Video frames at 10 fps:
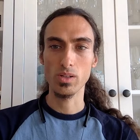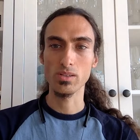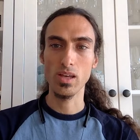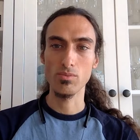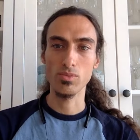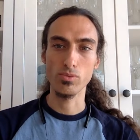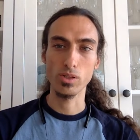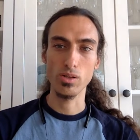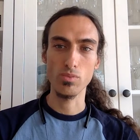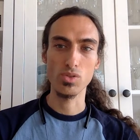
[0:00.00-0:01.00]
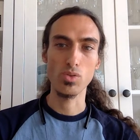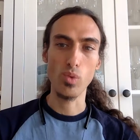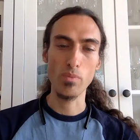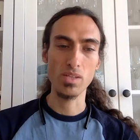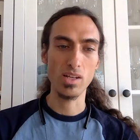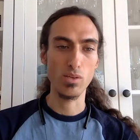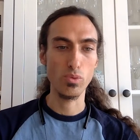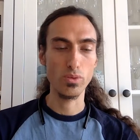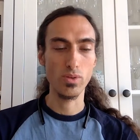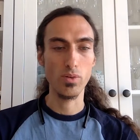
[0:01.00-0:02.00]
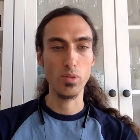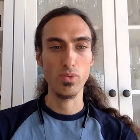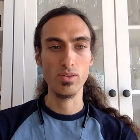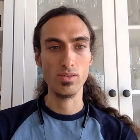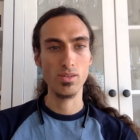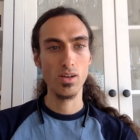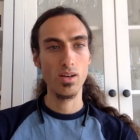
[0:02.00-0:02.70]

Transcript: it comes to the website, I will talk about this